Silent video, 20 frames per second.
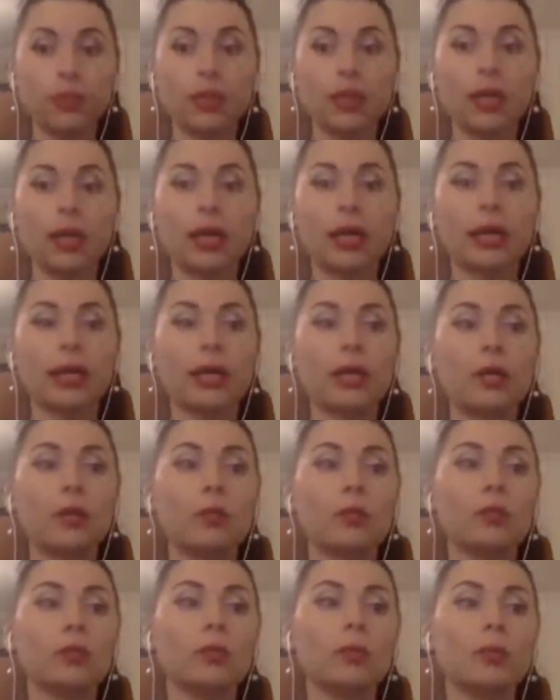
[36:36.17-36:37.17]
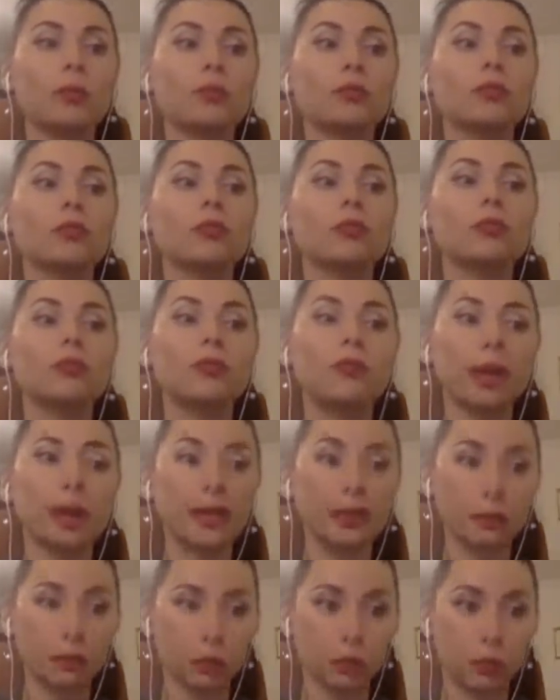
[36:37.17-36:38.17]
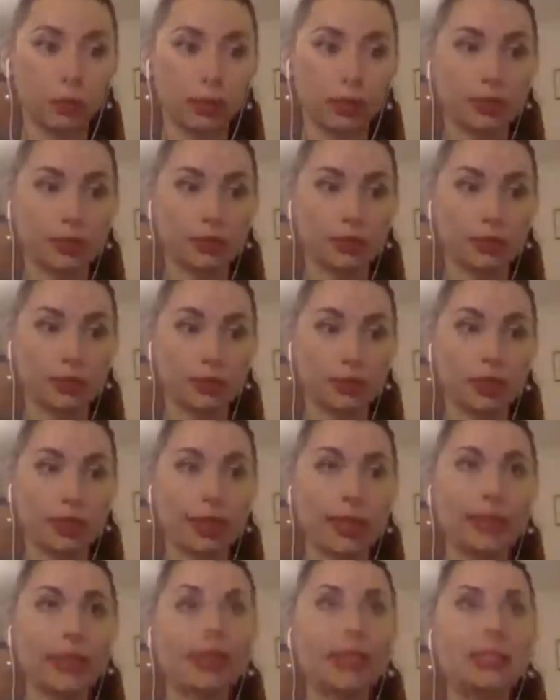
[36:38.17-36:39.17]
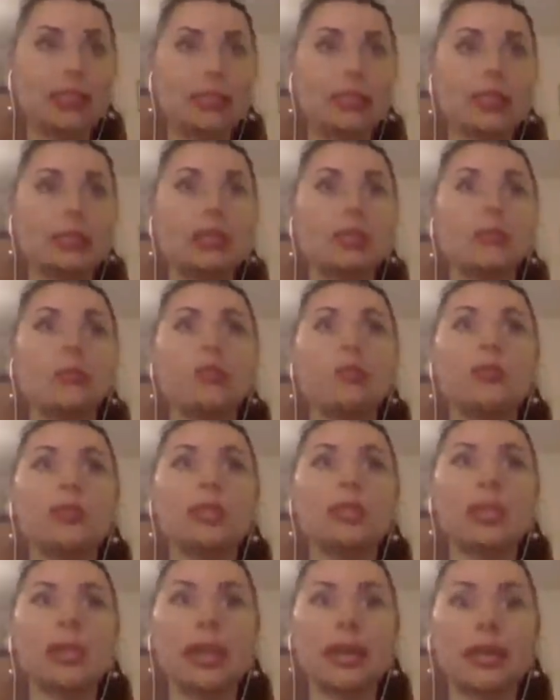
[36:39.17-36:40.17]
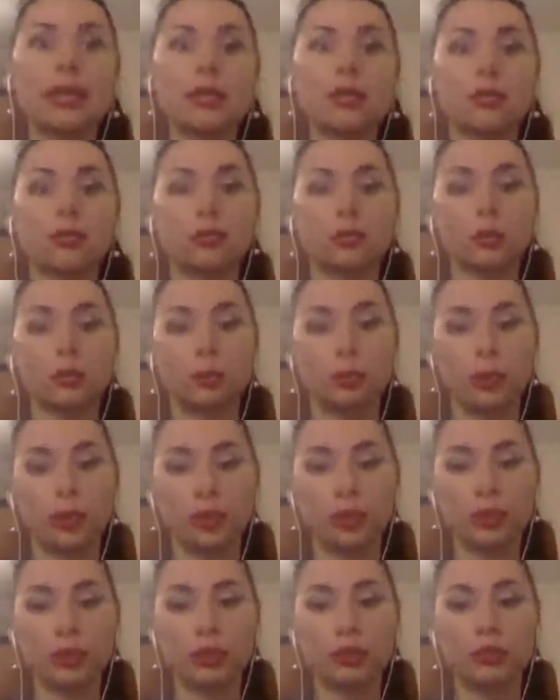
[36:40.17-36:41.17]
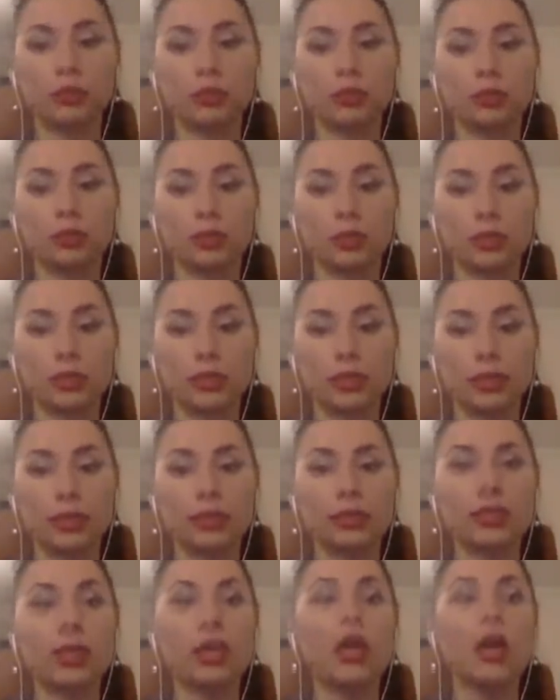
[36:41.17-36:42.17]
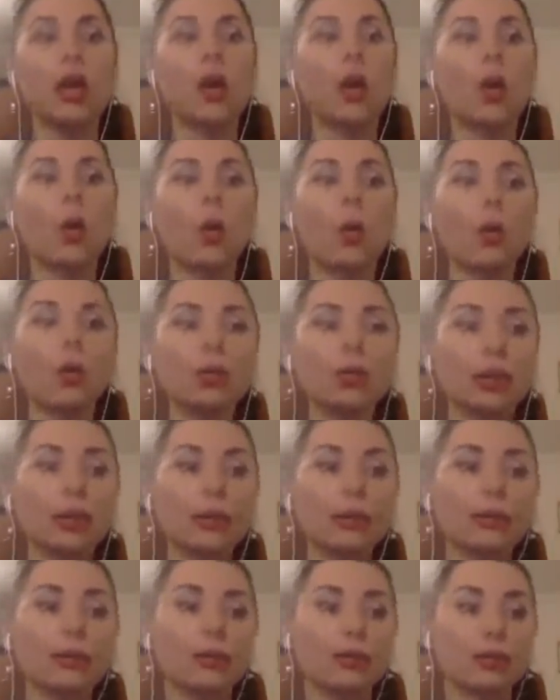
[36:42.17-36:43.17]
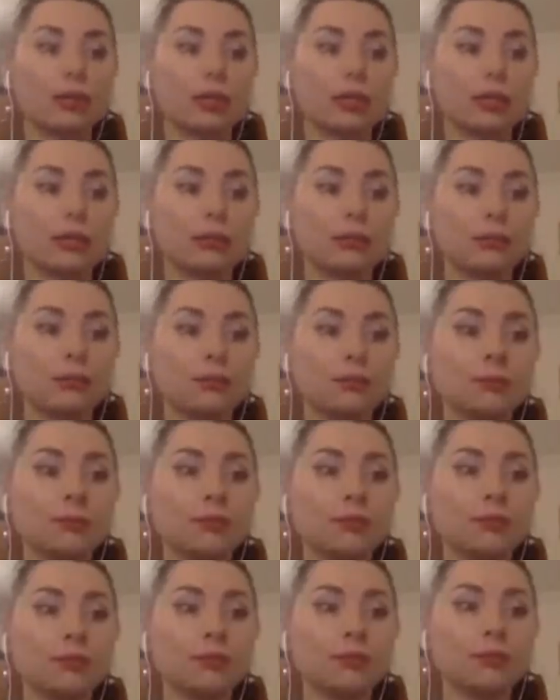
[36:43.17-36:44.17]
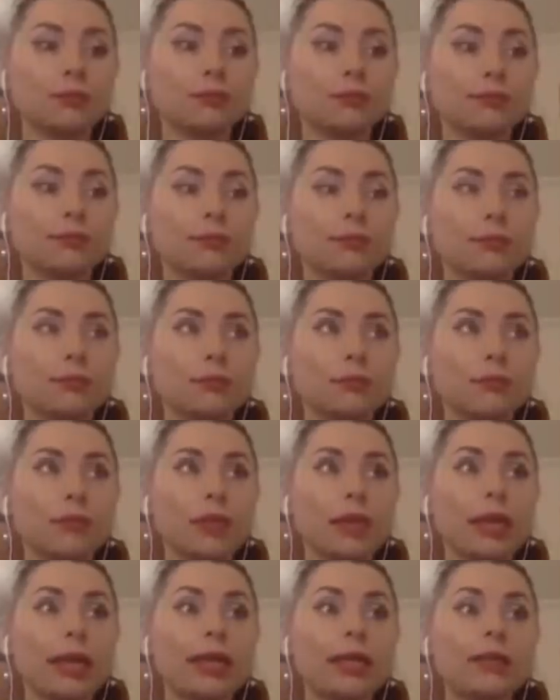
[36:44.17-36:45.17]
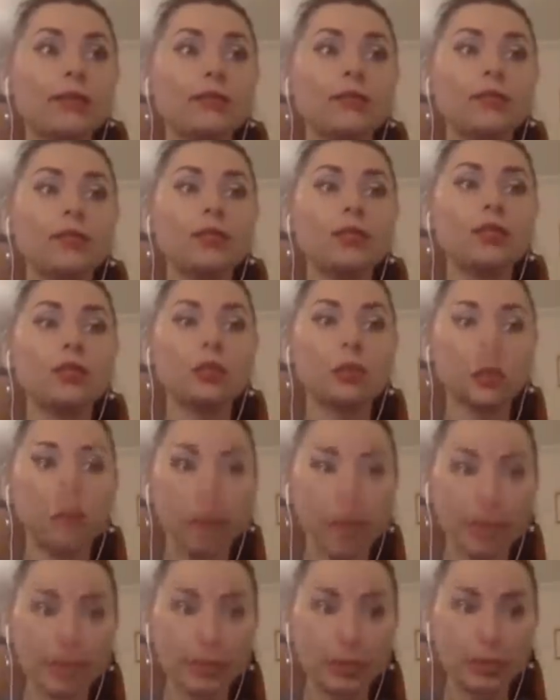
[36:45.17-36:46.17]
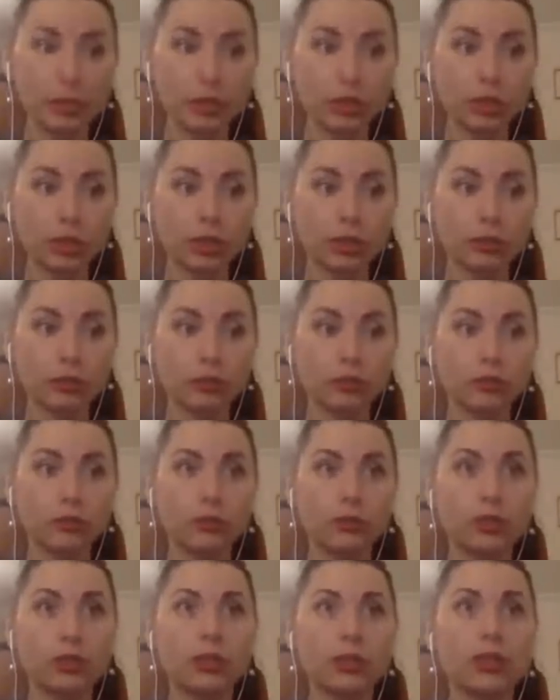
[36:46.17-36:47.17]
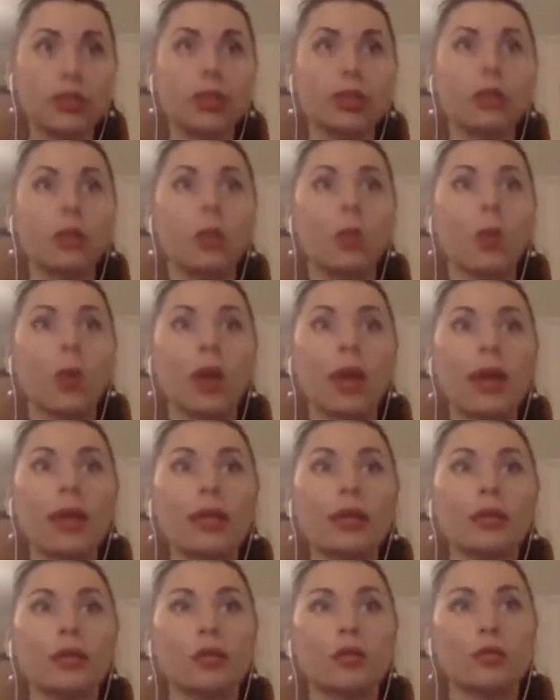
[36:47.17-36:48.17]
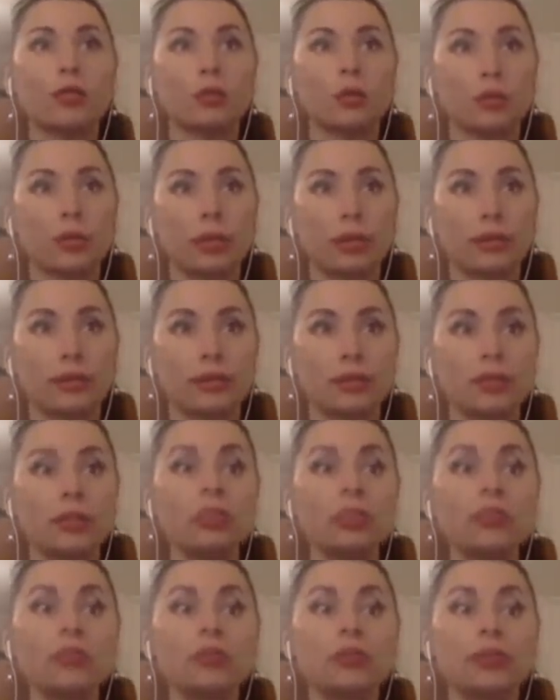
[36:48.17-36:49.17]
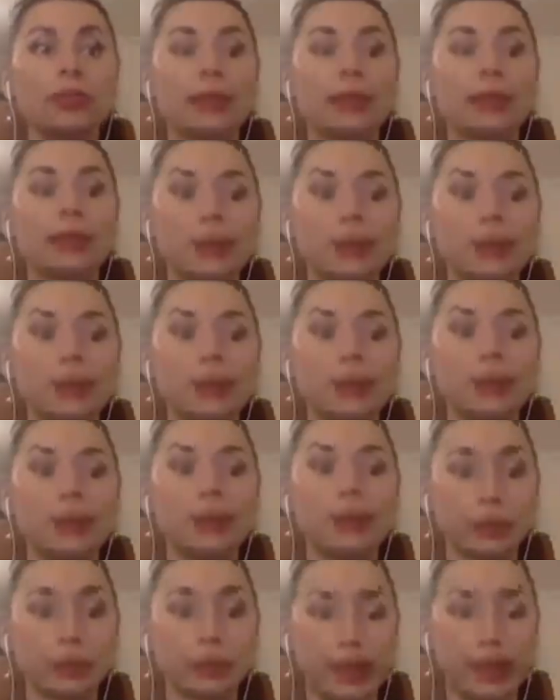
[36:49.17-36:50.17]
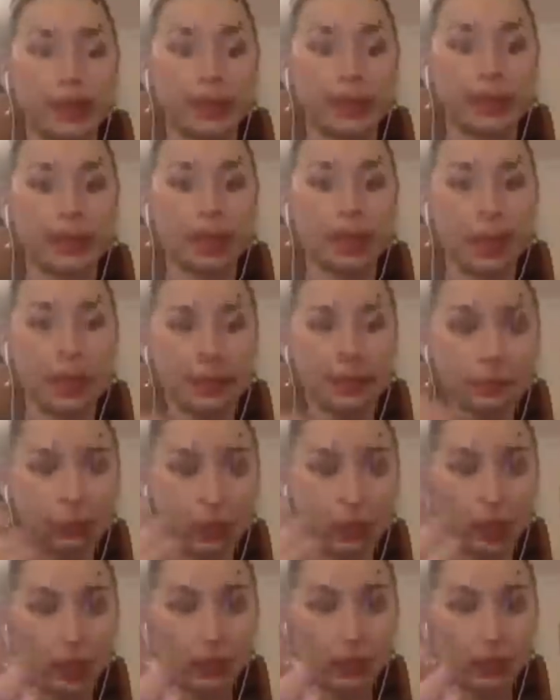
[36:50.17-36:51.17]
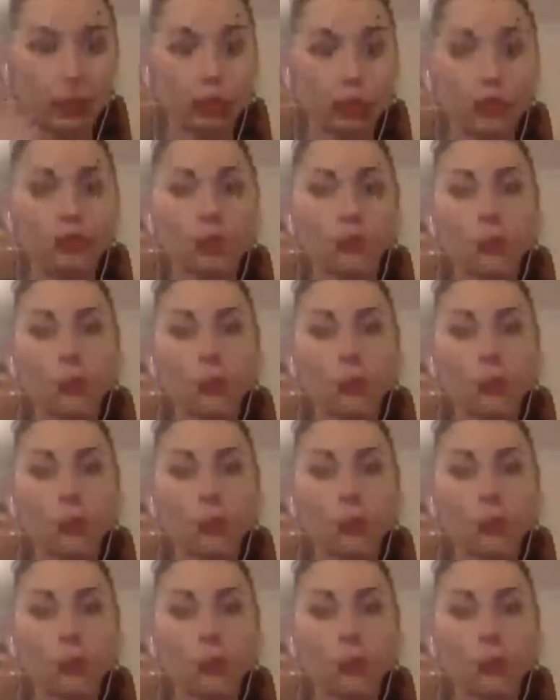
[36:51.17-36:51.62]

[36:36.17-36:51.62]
I help a lot of people to find your partner. I can read brain of your partner to understand what happened with him. I can feel your energy and to feel why you don't have this, what happened on your level energy.